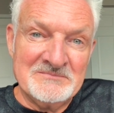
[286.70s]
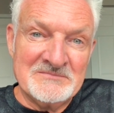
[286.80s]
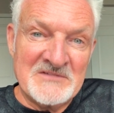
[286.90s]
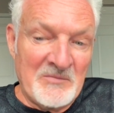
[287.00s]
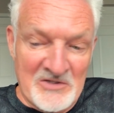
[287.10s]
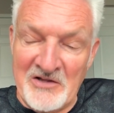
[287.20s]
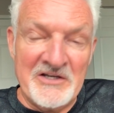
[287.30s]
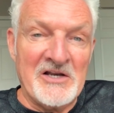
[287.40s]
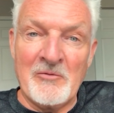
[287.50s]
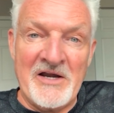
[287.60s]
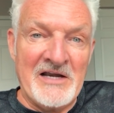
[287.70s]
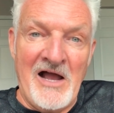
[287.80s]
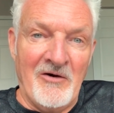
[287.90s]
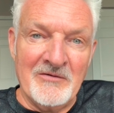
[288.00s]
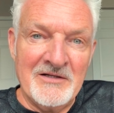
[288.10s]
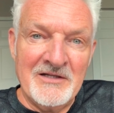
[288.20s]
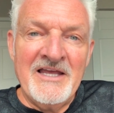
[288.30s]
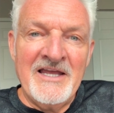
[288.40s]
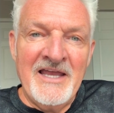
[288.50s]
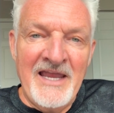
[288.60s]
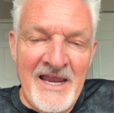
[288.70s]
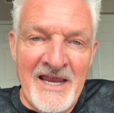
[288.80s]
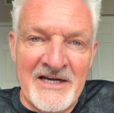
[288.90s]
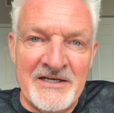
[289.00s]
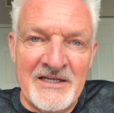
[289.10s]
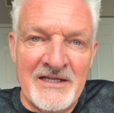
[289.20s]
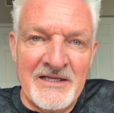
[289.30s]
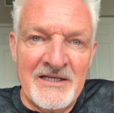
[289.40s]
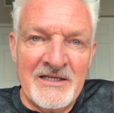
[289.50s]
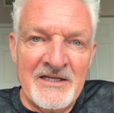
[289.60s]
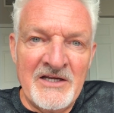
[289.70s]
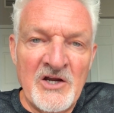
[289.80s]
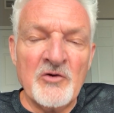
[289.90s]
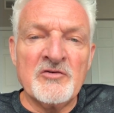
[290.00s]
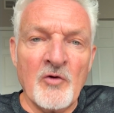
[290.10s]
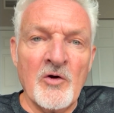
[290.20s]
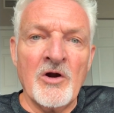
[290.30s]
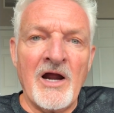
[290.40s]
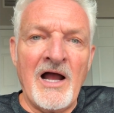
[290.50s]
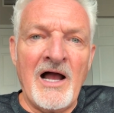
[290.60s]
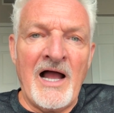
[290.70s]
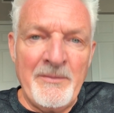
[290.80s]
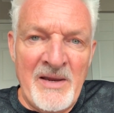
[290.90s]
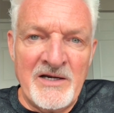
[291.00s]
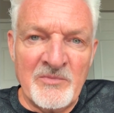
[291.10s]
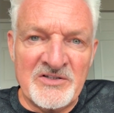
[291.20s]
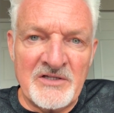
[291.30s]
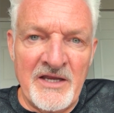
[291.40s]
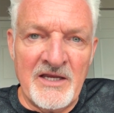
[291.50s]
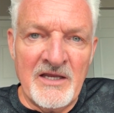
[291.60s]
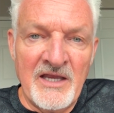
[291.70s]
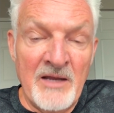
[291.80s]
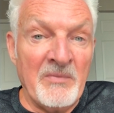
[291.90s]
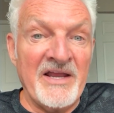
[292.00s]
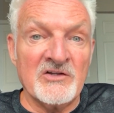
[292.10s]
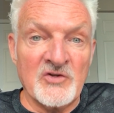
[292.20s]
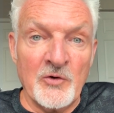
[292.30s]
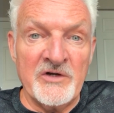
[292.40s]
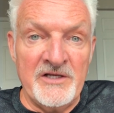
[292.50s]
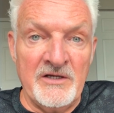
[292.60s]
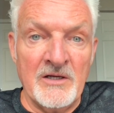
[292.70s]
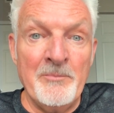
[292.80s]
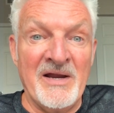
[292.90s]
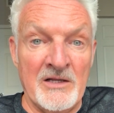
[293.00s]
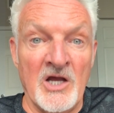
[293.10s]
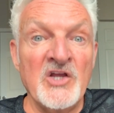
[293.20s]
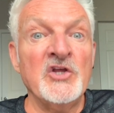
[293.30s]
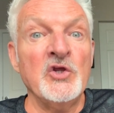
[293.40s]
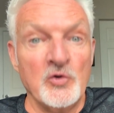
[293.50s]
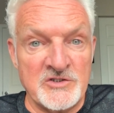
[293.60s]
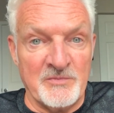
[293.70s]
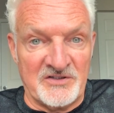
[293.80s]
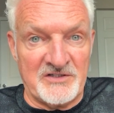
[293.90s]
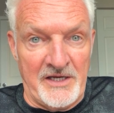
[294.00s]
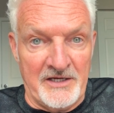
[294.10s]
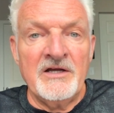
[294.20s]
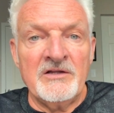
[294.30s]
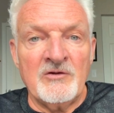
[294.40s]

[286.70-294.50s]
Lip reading: I'm telling you right now. And here's where I made a mistake and my attorney made a huge mistake.